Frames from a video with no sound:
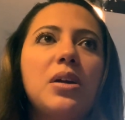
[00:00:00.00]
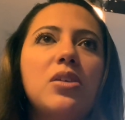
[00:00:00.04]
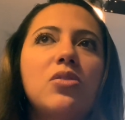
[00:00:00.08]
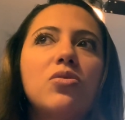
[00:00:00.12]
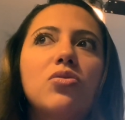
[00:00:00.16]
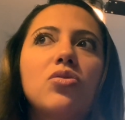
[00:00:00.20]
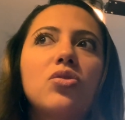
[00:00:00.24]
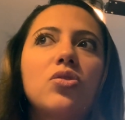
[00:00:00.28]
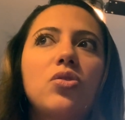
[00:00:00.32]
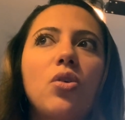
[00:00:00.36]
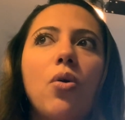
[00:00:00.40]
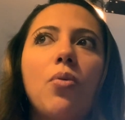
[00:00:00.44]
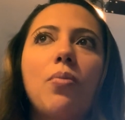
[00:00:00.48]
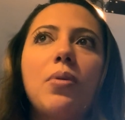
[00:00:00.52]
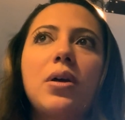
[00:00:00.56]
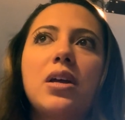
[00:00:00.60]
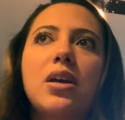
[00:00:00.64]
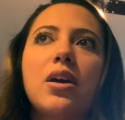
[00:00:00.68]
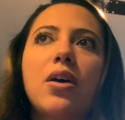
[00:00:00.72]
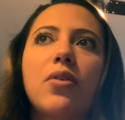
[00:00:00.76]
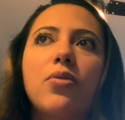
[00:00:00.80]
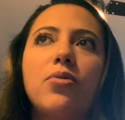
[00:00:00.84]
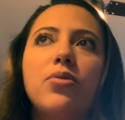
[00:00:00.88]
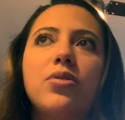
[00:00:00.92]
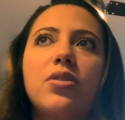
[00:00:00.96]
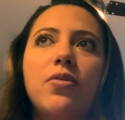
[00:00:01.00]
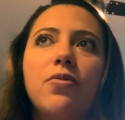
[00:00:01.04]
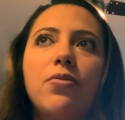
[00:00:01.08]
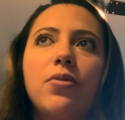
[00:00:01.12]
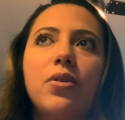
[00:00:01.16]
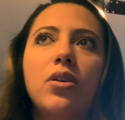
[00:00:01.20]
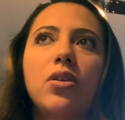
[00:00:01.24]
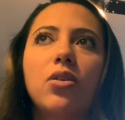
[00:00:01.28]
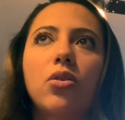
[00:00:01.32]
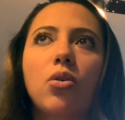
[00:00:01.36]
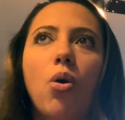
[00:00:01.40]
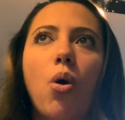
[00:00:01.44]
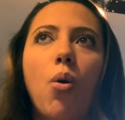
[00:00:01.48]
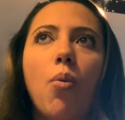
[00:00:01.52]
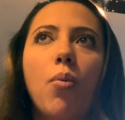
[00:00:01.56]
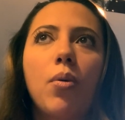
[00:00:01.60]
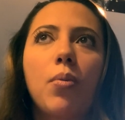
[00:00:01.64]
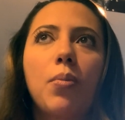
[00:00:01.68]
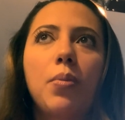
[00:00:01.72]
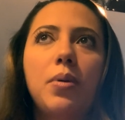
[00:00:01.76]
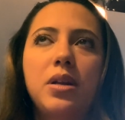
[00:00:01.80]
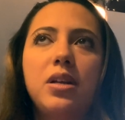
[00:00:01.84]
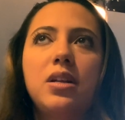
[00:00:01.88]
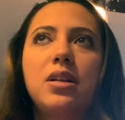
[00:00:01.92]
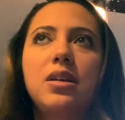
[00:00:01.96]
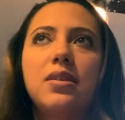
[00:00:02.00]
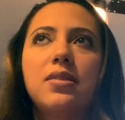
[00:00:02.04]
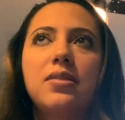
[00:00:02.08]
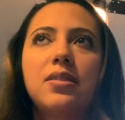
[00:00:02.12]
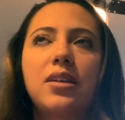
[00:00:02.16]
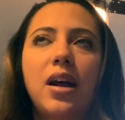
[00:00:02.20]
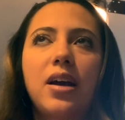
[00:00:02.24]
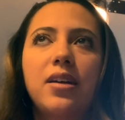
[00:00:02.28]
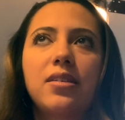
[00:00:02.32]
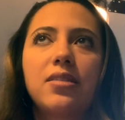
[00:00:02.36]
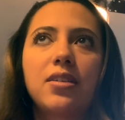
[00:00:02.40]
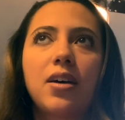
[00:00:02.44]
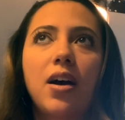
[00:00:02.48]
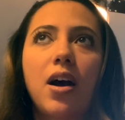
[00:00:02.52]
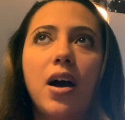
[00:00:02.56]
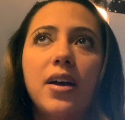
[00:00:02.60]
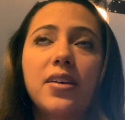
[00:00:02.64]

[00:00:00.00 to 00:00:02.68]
So many other different comorbidities that I saw.